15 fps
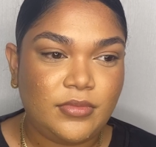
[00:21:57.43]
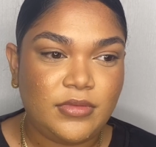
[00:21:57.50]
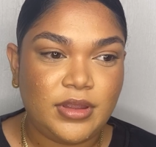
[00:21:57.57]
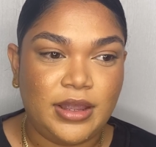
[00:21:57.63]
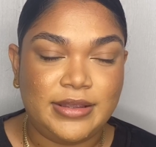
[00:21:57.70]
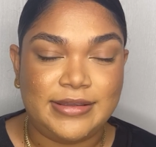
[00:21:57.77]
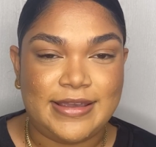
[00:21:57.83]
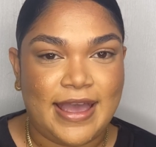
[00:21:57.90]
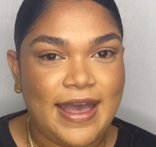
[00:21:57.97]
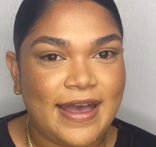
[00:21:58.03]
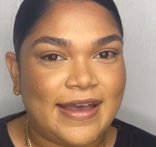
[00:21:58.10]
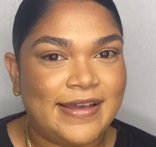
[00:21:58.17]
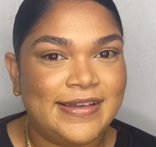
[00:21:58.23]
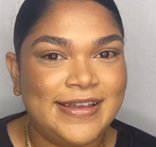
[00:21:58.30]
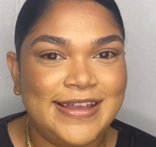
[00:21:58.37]
Yeah,
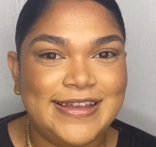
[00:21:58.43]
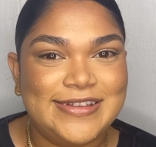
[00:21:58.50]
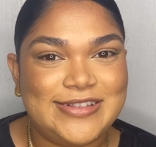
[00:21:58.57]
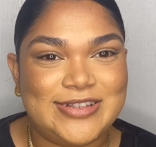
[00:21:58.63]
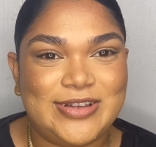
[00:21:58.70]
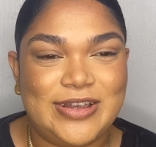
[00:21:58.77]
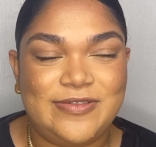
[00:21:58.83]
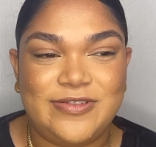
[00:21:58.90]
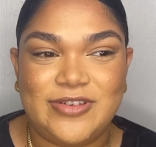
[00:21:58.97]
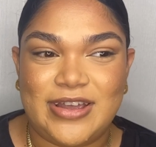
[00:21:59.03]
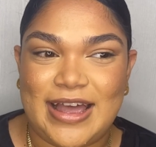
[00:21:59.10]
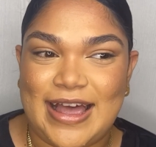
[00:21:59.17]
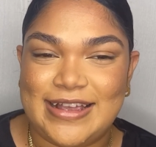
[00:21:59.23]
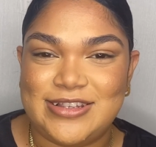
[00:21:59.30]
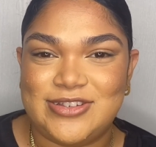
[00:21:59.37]
so if you
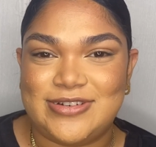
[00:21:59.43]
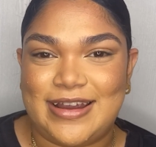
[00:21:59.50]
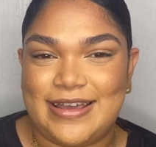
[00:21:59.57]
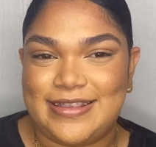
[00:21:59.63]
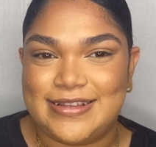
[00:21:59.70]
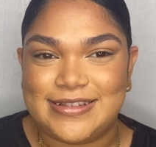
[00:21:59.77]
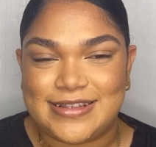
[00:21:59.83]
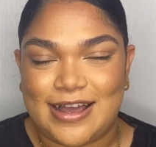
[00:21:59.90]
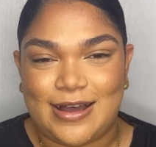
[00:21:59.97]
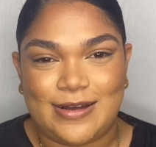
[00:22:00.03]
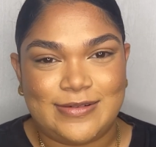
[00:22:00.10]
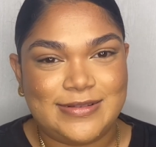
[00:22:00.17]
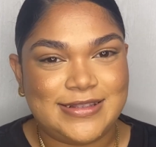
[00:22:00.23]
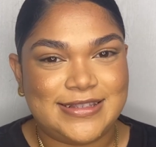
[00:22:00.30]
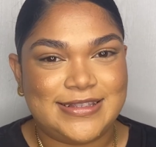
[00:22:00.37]
guys try this out,
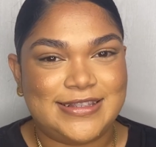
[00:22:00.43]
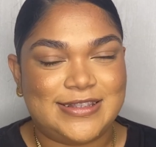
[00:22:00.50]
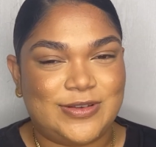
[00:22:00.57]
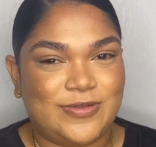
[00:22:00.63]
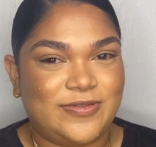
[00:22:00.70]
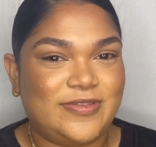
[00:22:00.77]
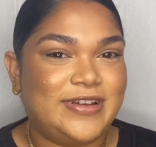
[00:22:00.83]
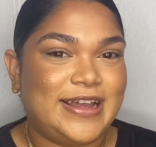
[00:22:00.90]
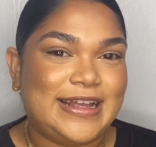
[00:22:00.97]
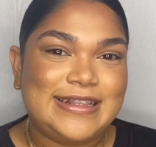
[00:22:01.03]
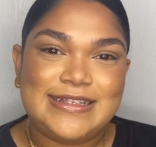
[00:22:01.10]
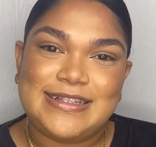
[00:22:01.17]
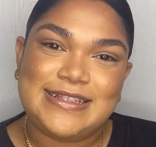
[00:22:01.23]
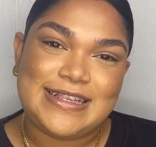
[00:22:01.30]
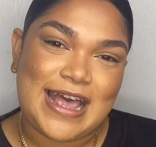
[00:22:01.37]
don't forget to
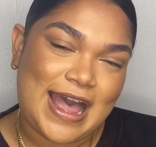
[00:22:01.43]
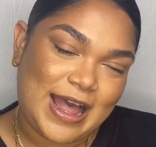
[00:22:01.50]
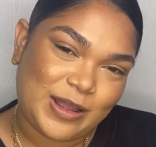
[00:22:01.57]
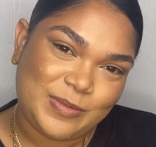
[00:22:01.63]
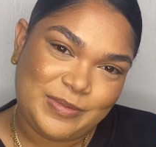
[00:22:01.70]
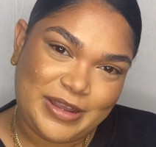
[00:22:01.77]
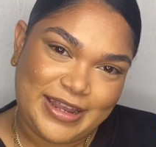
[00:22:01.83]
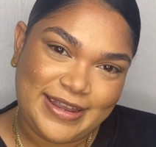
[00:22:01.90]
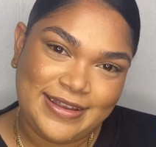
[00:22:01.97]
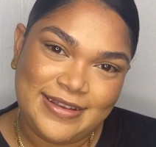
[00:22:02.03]
tag me